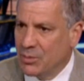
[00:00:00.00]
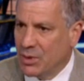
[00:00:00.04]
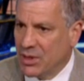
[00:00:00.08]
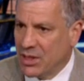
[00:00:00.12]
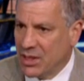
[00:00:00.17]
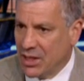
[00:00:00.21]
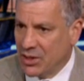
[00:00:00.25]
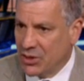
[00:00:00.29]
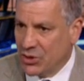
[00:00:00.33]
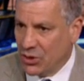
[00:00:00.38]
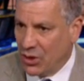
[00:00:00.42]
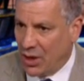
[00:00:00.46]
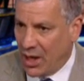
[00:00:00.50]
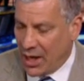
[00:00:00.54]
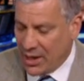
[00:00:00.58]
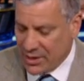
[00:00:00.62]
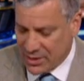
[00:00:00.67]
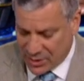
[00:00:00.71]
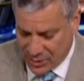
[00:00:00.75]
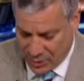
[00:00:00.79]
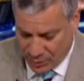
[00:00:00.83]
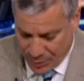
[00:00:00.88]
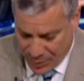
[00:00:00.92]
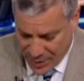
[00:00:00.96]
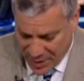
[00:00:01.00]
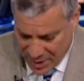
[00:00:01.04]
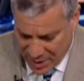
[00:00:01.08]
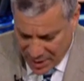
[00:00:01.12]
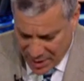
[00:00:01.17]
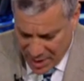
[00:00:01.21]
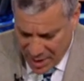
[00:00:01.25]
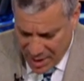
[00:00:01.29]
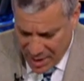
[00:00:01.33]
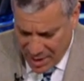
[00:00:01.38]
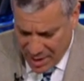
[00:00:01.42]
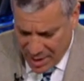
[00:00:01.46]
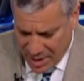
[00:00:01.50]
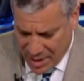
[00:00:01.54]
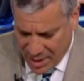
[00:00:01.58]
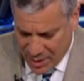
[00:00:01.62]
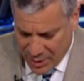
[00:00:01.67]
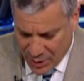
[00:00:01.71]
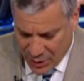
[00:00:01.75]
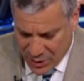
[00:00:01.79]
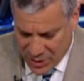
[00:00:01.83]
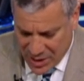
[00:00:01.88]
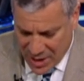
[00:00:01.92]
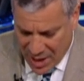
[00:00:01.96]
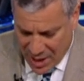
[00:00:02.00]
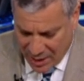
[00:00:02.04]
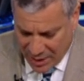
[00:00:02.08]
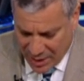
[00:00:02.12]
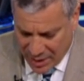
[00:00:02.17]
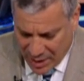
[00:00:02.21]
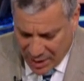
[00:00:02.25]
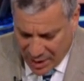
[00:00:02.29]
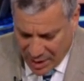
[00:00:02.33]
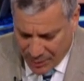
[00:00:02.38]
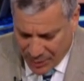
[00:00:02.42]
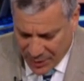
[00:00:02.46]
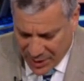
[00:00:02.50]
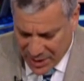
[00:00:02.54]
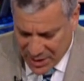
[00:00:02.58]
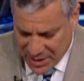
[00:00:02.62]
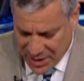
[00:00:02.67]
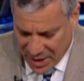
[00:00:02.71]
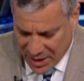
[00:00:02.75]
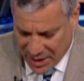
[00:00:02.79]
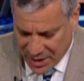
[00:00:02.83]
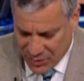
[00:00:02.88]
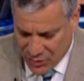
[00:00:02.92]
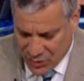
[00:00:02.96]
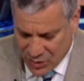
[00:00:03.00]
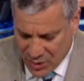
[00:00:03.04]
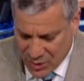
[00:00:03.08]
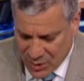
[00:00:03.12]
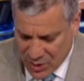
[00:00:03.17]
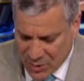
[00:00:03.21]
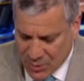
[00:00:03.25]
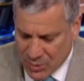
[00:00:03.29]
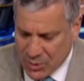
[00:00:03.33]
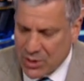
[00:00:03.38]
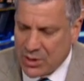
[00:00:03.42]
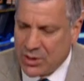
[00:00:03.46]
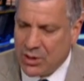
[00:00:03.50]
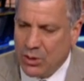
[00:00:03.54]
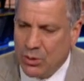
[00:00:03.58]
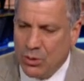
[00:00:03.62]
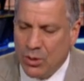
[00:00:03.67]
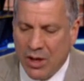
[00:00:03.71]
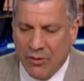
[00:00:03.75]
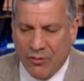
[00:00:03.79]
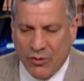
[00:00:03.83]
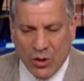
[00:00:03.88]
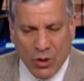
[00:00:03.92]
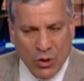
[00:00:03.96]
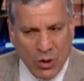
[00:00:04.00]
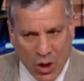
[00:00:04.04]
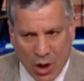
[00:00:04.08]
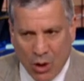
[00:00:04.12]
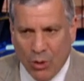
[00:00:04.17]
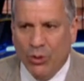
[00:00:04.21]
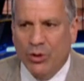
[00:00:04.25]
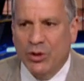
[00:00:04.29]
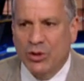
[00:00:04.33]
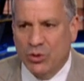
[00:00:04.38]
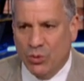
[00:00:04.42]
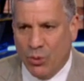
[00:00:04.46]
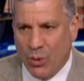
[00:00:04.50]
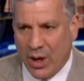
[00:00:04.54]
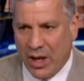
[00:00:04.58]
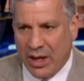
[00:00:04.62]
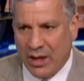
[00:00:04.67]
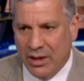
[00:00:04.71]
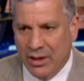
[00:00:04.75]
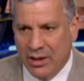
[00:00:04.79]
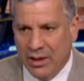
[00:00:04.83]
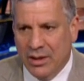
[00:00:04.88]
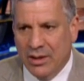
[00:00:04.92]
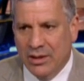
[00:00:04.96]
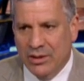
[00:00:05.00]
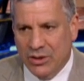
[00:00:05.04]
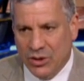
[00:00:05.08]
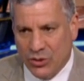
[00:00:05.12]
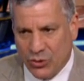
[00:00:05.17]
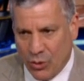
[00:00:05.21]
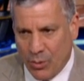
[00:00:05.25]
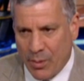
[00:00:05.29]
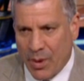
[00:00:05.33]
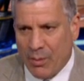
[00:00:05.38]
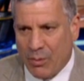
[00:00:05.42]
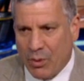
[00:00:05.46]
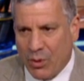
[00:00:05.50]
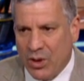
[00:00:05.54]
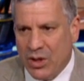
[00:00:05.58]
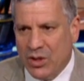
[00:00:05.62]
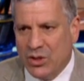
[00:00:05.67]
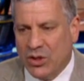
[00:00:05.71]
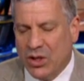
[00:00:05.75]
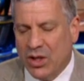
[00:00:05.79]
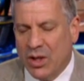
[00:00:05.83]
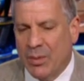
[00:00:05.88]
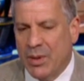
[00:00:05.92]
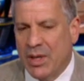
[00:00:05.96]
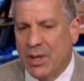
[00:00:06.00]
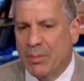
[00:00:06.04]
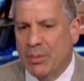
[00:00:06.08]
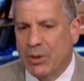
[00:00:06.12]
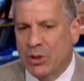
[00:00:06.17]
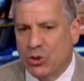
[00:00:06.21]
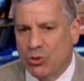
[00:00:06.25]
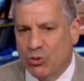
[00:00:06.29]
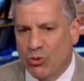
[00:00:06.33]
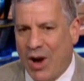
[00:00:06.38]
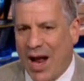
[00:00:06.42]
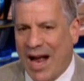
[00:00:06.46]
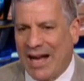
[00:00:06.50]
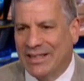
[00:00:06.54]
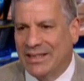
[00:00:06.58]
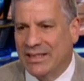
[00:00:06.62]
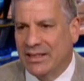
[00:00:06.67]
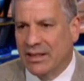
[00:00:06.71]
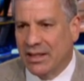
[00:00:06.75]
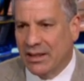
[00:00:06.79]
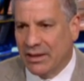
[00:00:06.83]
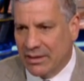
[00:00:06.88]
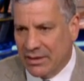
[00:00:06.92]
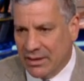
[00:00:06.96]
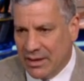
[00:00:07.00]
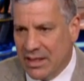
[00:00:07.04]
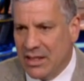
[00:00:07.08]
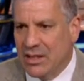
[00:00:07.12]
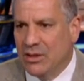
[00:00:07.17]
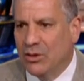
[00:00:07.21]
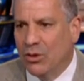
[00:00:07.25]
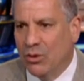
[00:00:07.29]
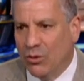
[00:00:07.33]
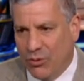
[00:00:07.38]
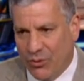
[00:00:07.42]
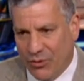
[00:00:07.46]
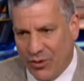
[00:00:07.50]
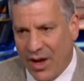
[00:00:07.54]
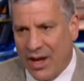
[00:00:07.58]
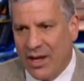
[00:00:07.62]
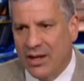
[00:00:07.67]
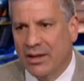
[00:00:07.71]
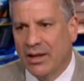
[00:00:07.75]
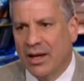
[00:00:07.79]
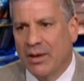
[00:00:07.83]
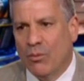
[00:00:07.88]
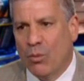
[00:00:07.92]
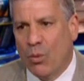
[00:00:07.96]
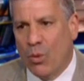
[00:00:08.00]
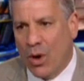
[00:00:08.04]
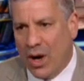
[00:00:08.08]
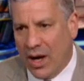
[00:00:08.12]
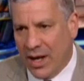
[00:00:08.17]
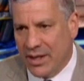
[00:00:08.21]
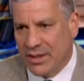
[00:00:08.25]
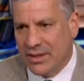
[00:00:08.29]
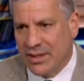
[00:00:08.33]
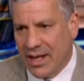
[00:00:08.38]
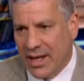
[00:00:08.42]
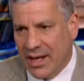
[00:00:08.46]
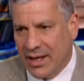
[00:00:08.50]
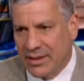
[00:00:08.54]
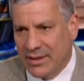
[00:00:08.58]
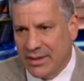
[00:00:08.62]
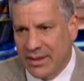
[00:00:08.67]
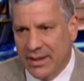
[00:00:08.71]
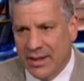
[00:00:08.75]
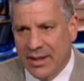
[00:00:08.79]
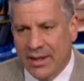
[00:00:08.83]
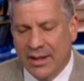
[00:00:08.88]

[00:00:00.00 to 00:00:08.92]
potential hostile bid. They're telling company executives to, to if you go this way, just remember it's going to be a protracted legal fight. And why is is that